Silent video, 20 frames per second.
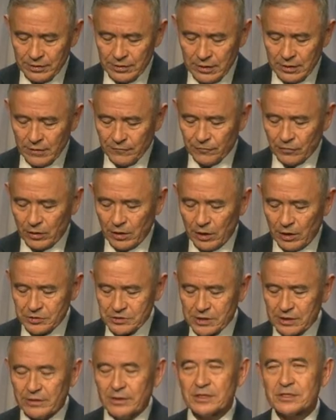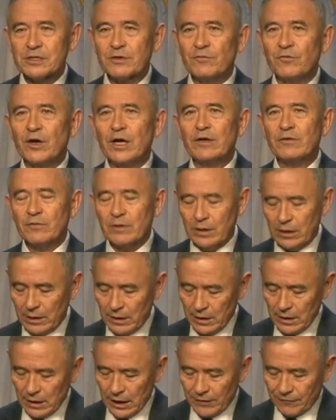for hosting this event
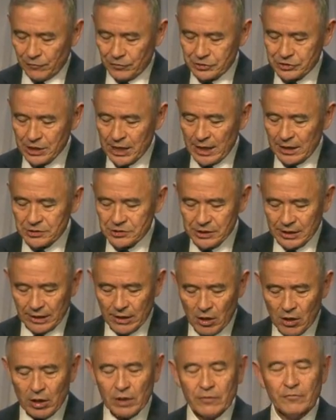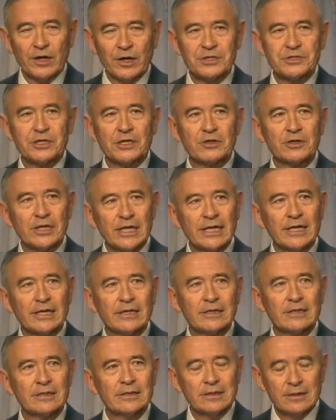and for challenging all of us to think
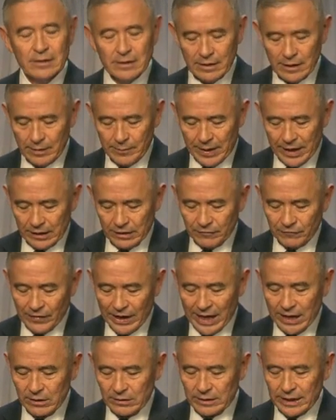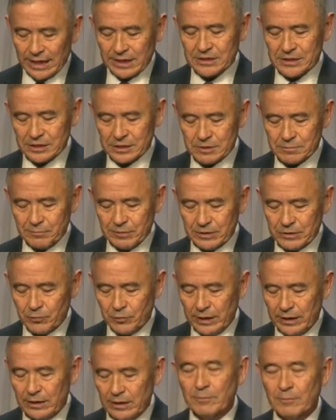about the vital nexus
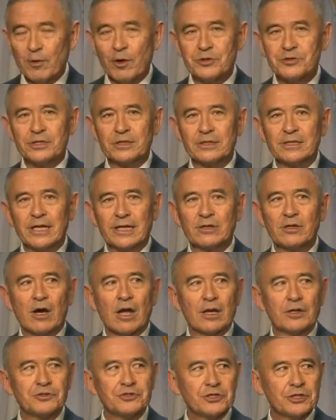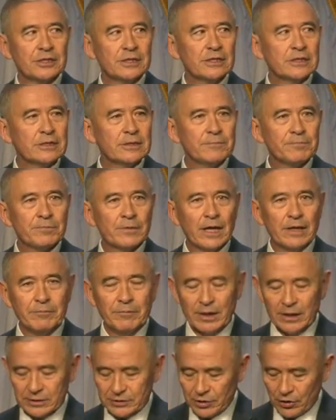between emerging technology and
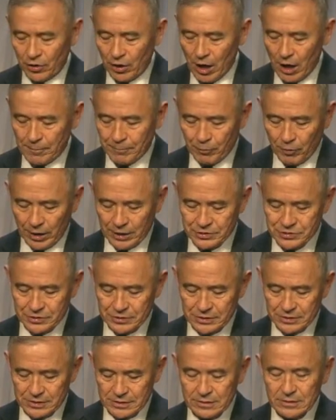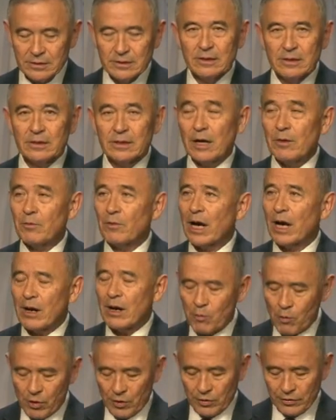military operations. Now, when I
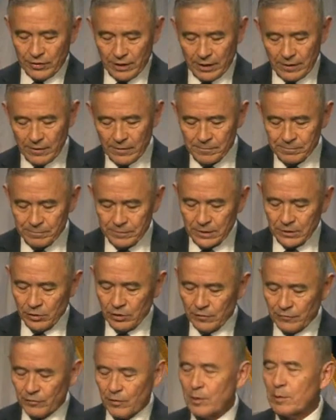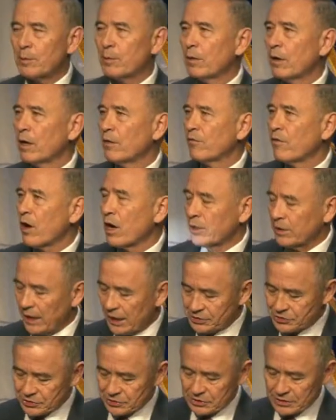wore the uniform of our
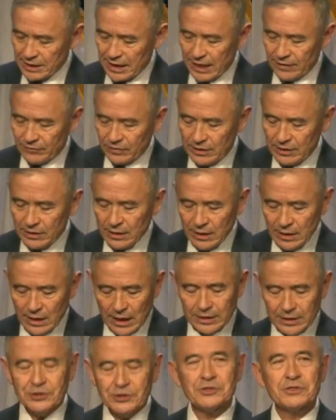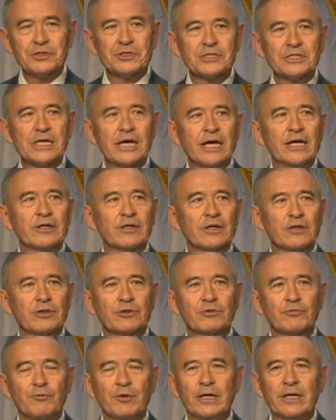nation's Navy, I used to say the
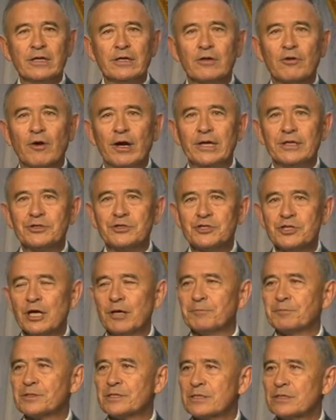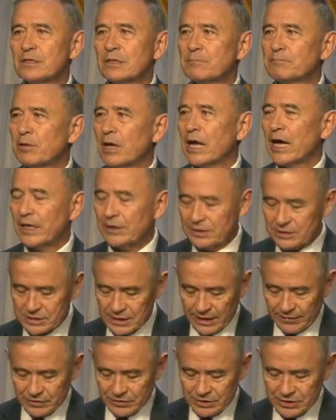three great ships plied the
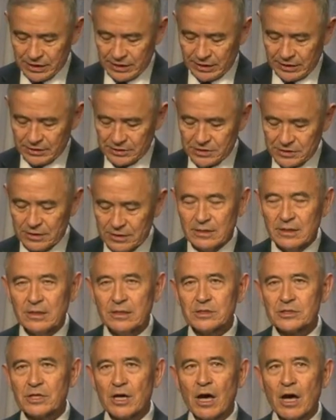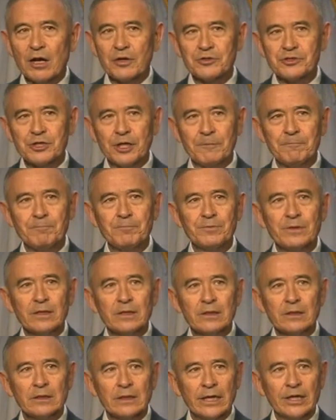seven seas scholarship,
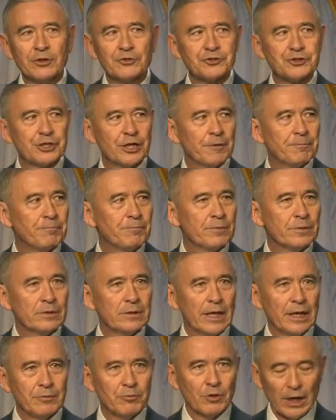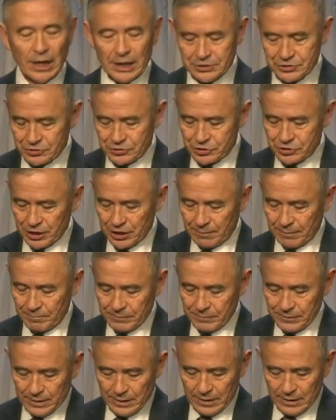leadership, and relationship.
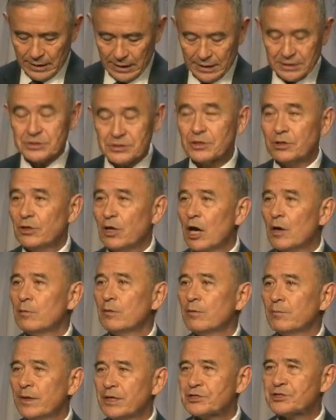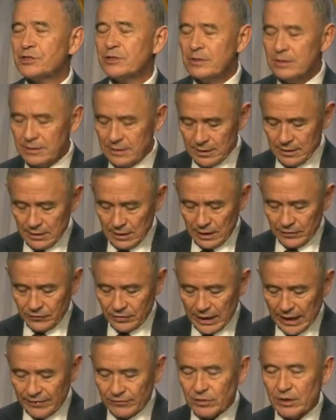It's the noble mission of the
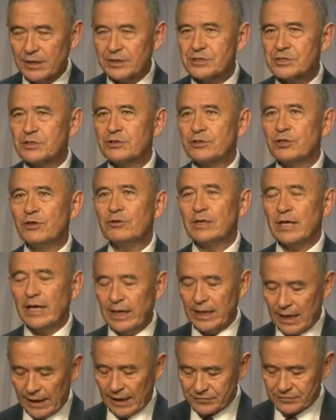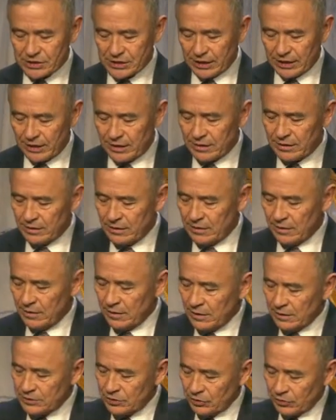Naval Institute and AFCEA
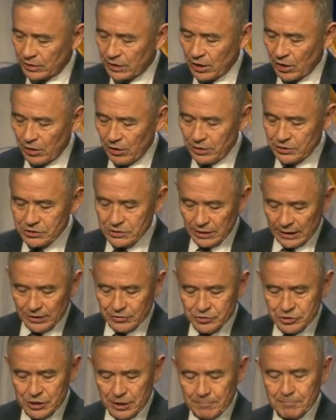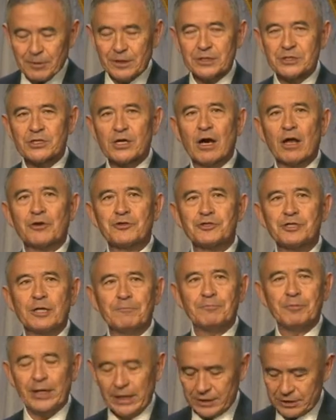to encourage leadership and scholarship
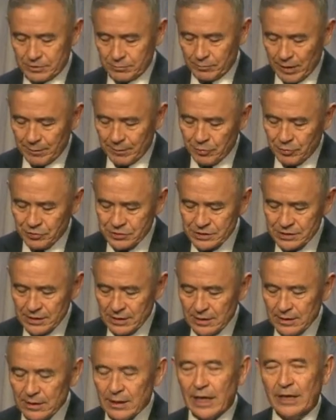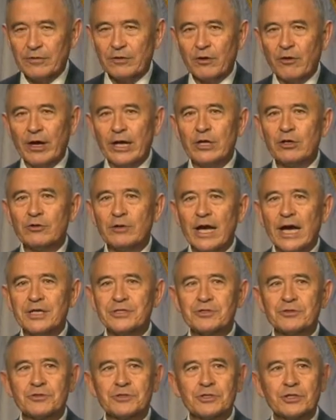in its members and the greater
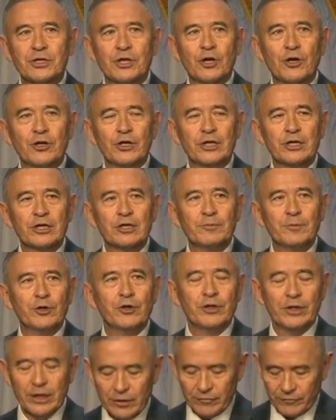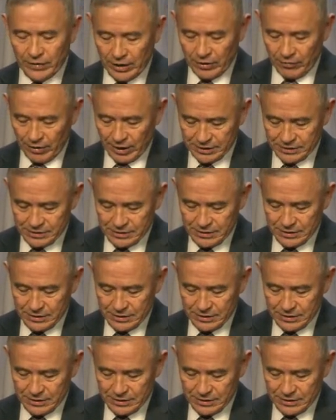national security community of interest.